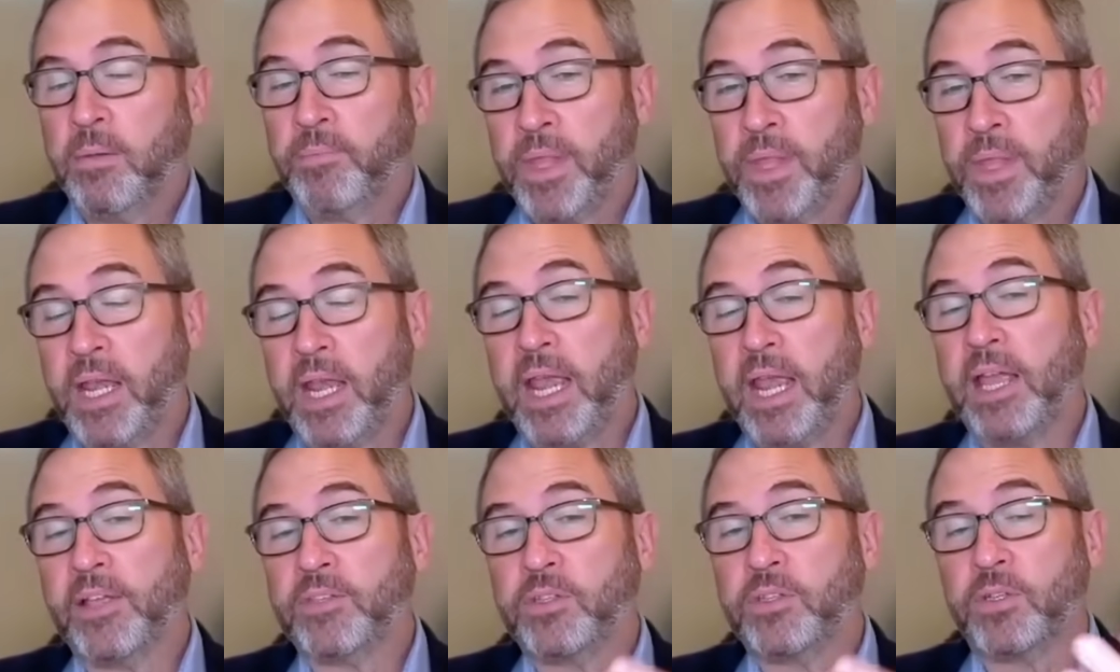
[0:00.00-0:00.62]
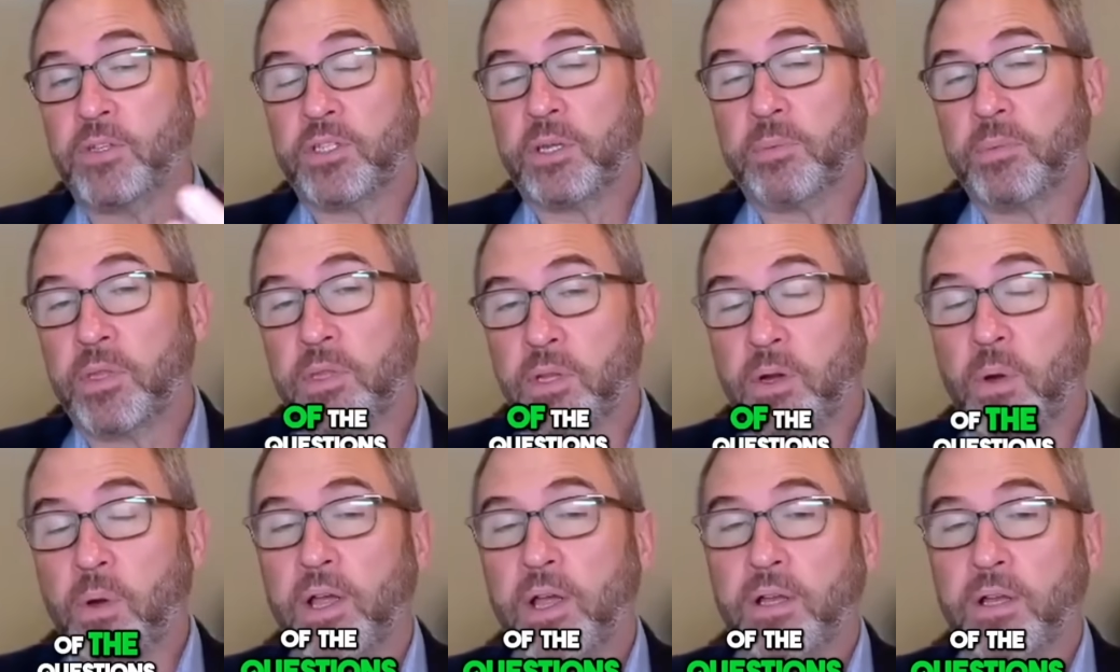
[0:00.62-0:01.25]
and answer some of the
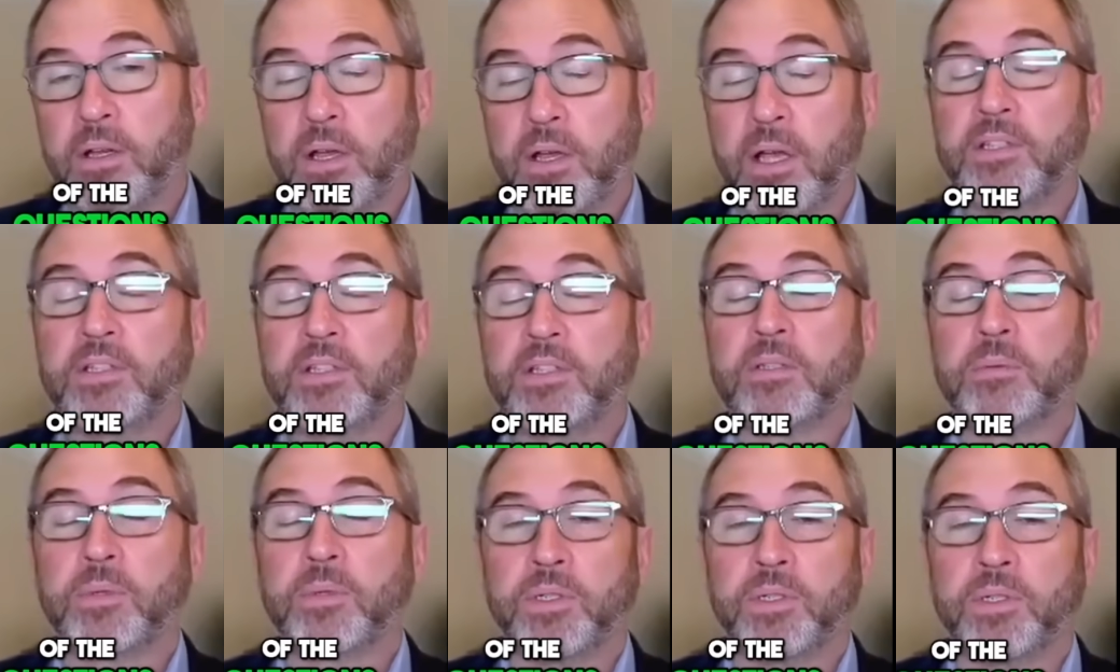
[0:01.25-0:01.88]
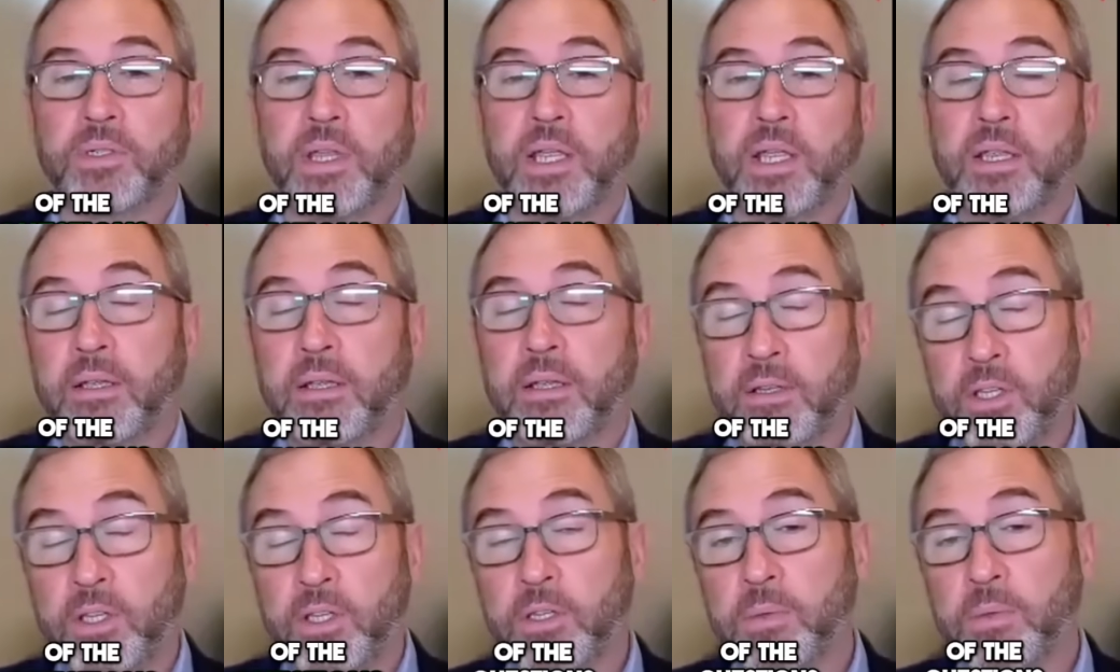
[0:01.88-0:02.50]
cu- customer,
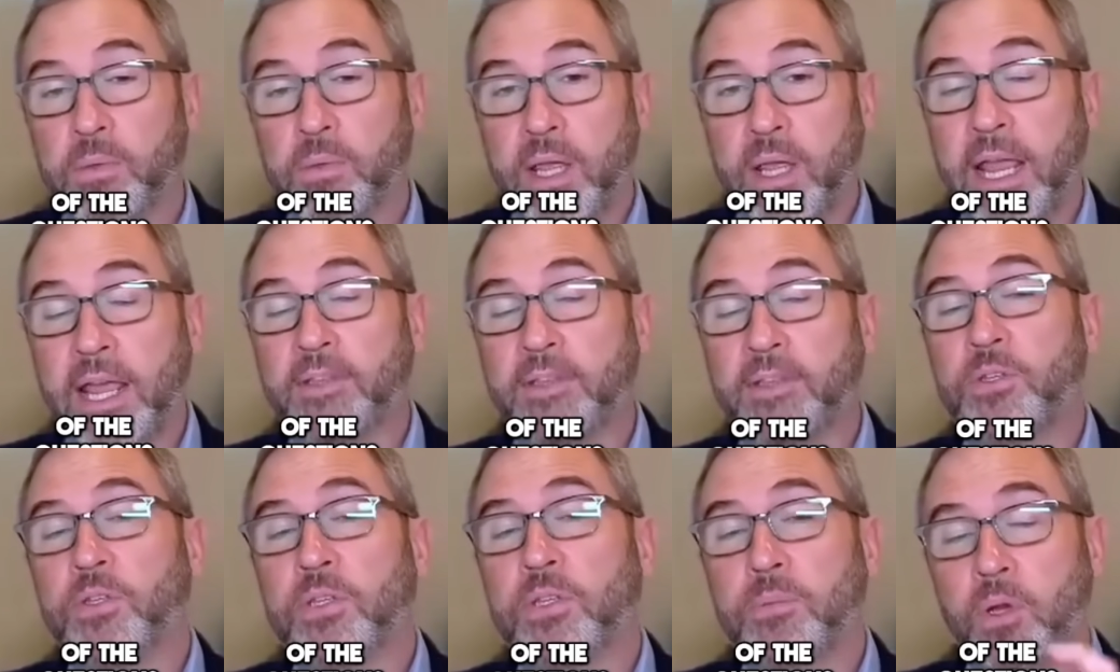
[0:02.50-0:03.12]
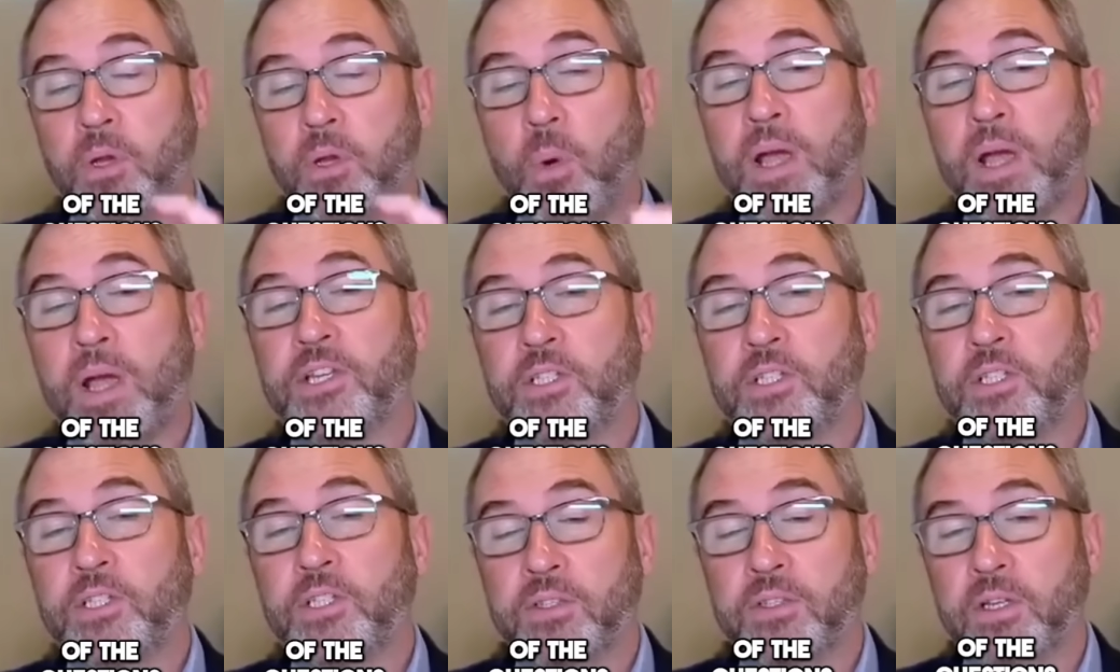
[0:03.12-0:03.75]
excuse me, answer some of the
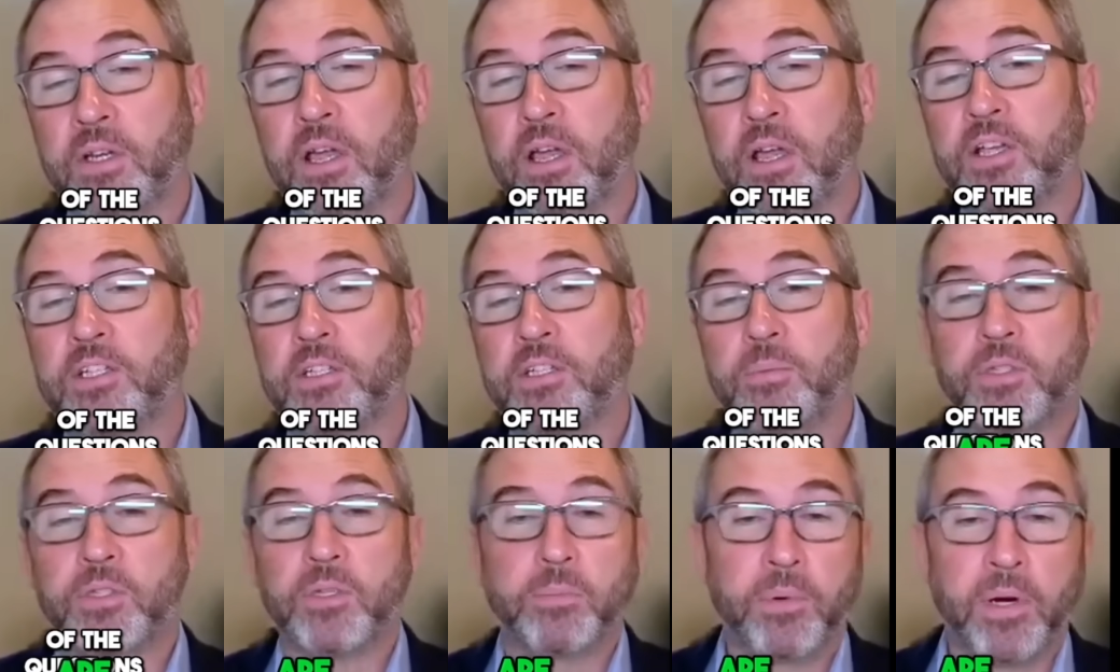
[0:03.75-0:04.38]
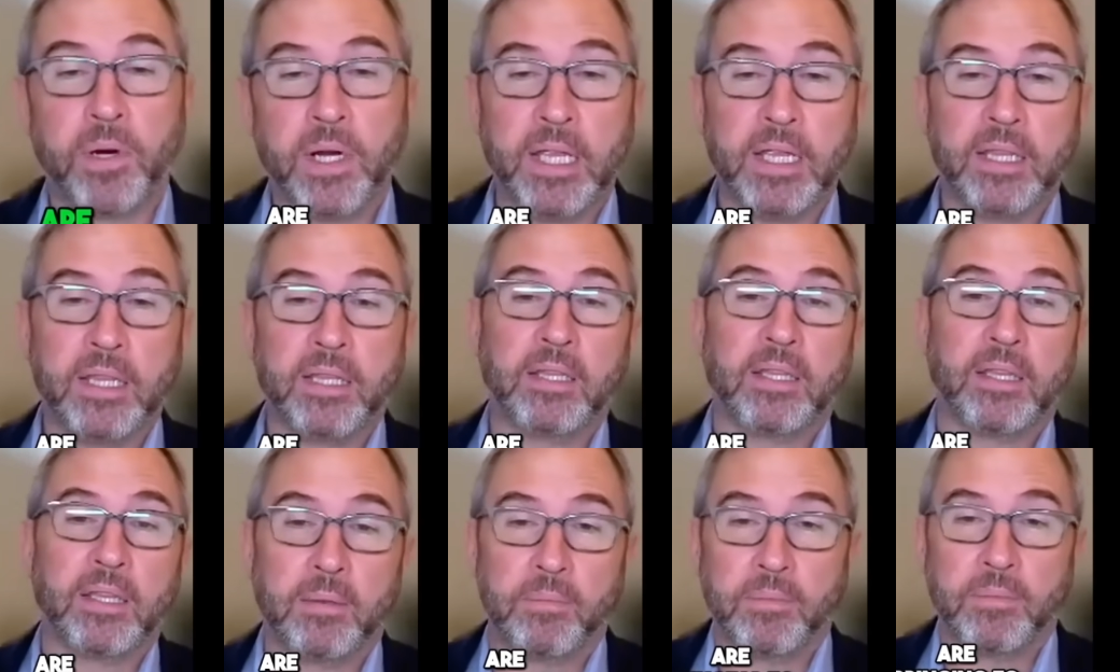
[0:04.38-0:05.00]
questions that customers are bringing to
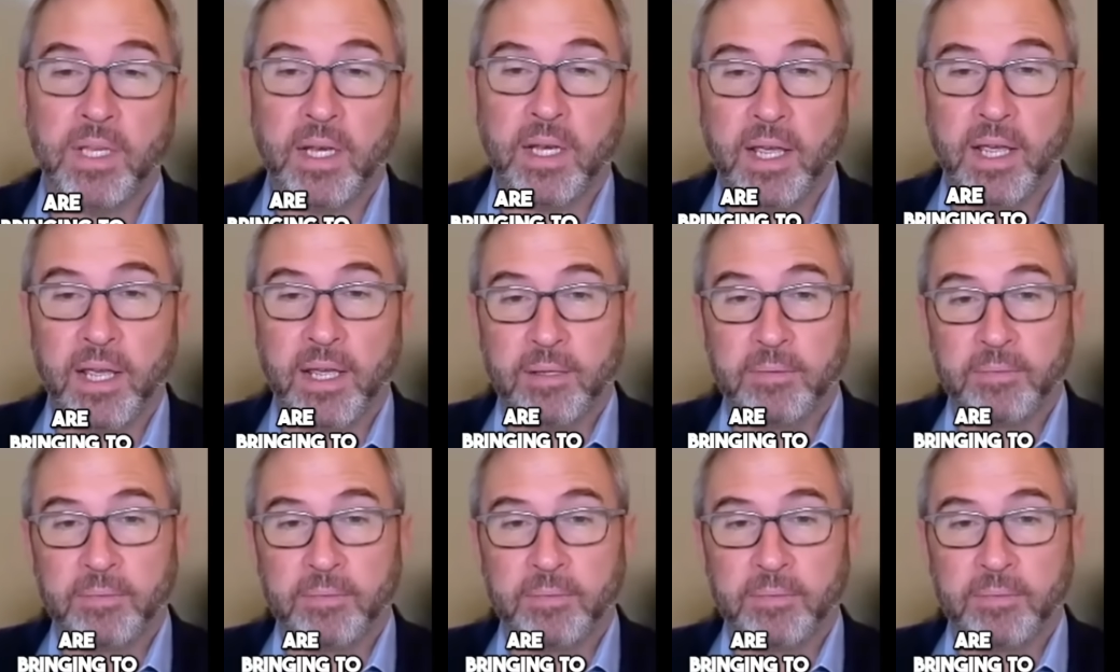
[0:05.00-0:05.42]
them today.